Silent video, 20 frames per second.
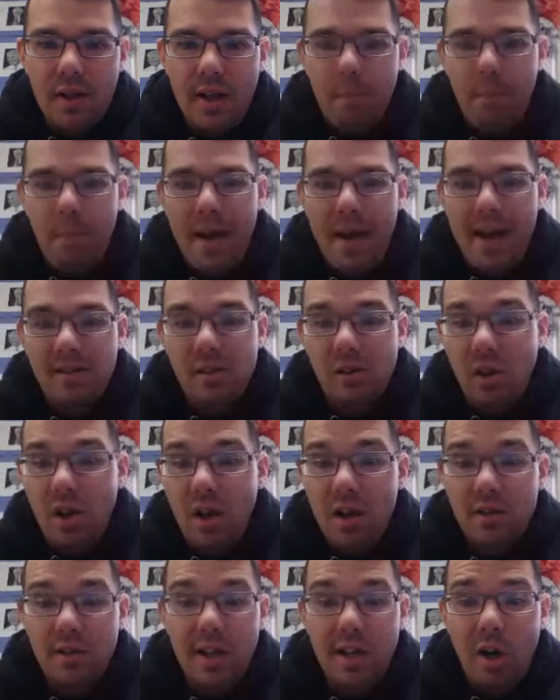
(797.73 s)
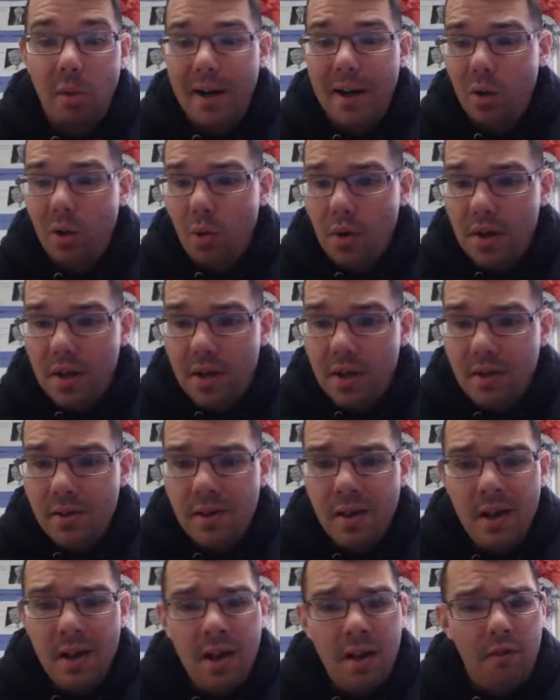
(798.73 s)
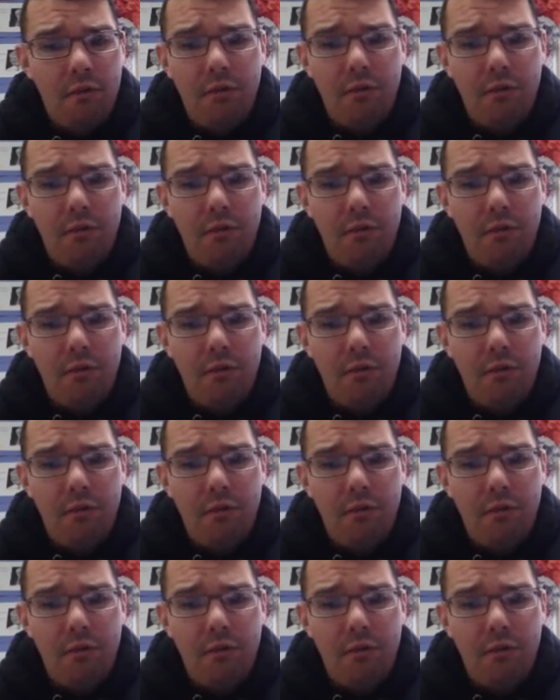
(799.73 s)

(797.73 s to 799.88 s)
and passed laws to help minorities.